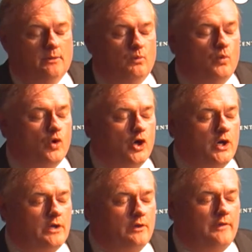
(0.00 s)

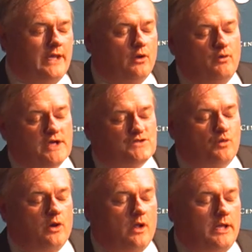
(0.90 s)
Ward, or the Elcrest
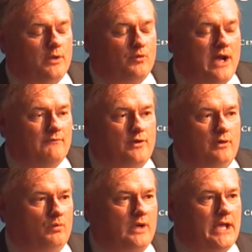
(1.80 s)
Ward on Gilmer Avenue,
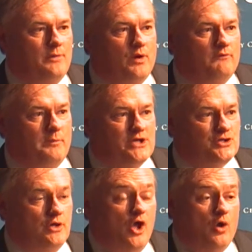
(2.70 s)
and we'll get you more
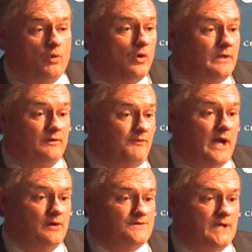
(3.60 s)
information. We're holding a
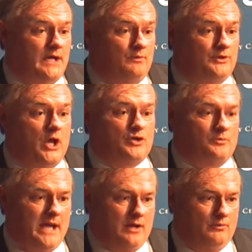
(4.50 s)
fireside with Dr.
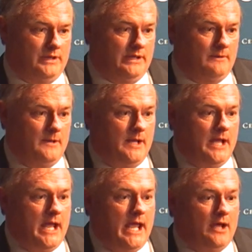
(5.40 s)
Magalby.
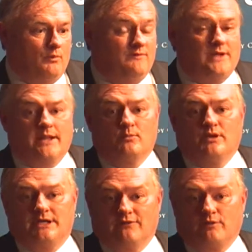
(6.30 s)
And we've done them
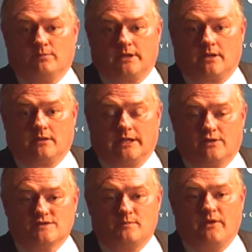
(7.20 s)
with different political
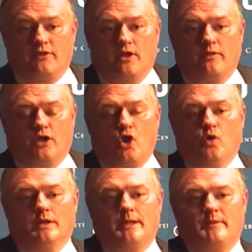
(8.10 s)
leaders. But the
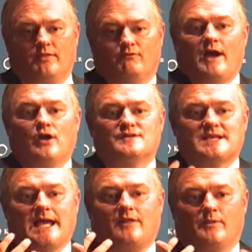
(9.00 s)
goal, I mean, the
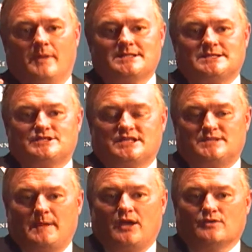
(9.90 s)
fireside and the message the
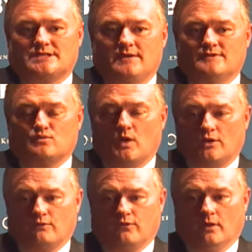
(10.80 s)
speakers give is
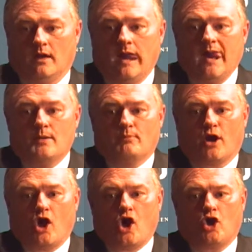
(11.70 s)
wonderful.
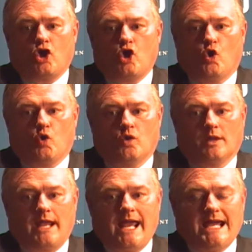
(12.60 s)
But our
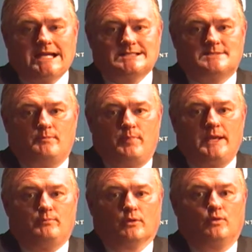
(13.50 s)
goal as
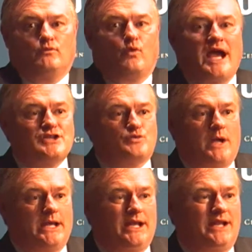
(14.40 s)
people who've
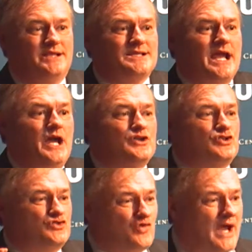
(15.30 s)
graduated is
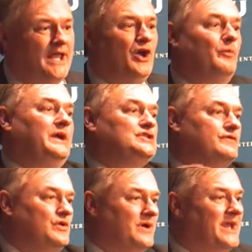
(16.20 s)
to try to help each
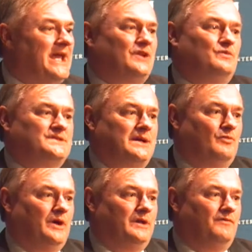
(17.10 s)
of you connect with
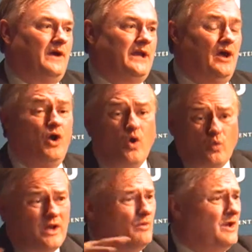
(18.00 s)
someone, to find out,
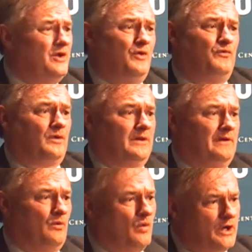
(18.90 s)
what do you want to do for a
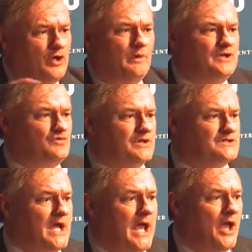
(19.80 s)
living? What are your
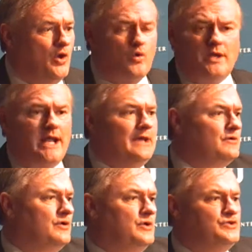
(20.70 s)
interests? Who can I
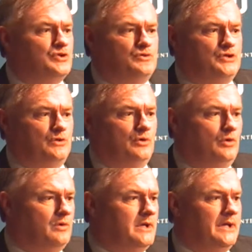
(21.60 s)
introduce you to?
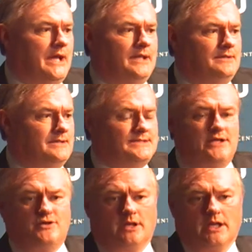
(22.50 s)
Who can I
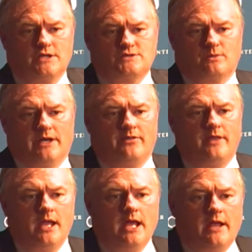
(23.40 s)
send you to lunch with
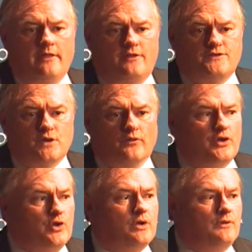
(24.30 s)
so that
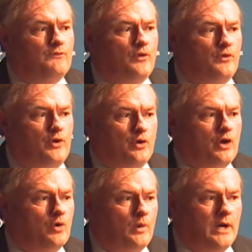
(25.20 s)
you can further your
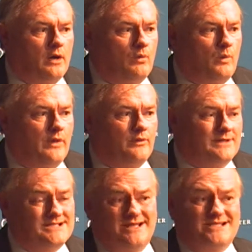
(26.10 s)
career, whether
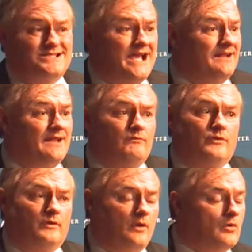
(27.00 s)
it's at the state level,
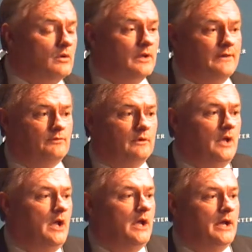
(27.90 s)
the local level,
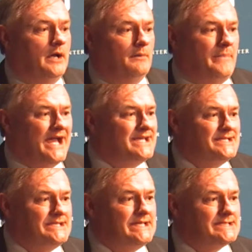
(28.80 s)
back
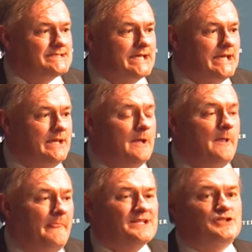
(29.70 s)
in D.C.?
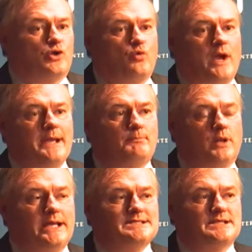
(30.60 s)
It's a great
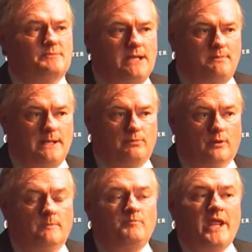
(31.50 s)
place to meet
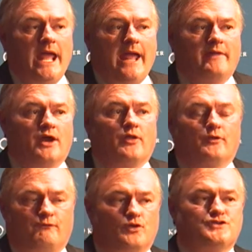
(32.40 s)
people. And then on
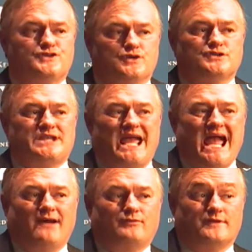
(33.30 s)
the first Thursday
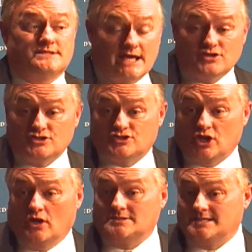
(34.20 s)
after the session
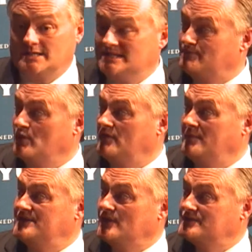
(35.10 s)
starts, this proved to
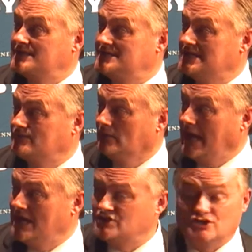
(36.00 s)
be so successful
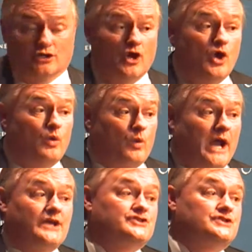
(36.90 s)
last year, we're
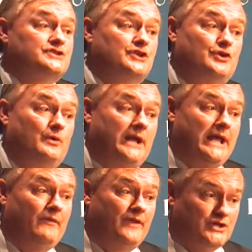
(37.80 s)
anxious to do it
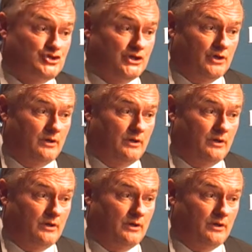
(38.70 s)
again this year.